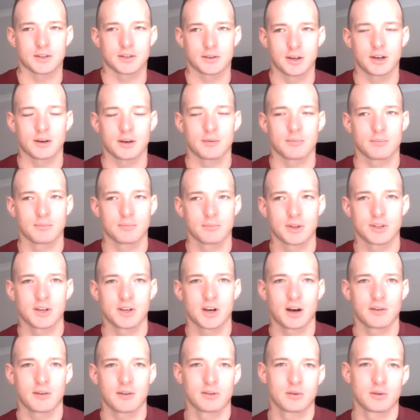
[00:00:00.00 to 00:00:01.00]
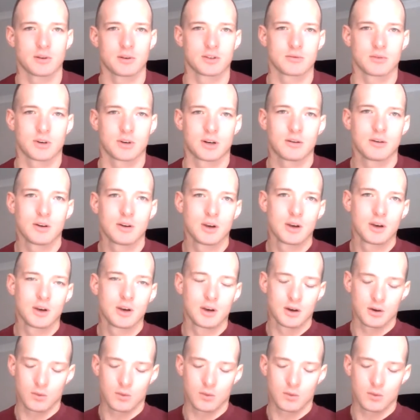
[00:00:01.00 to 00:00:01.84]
That's how I view it as well.